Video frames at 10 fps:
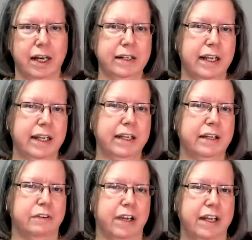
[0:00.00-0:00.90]
Unlike
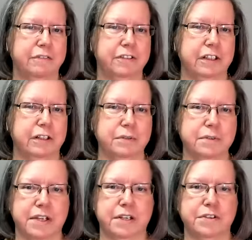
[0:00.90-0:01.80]

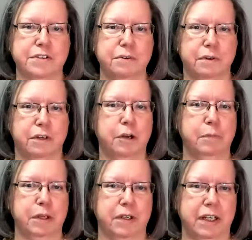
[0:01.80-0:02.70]
Granfalloons and pseudo
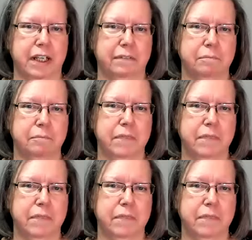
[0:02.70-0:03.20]
community,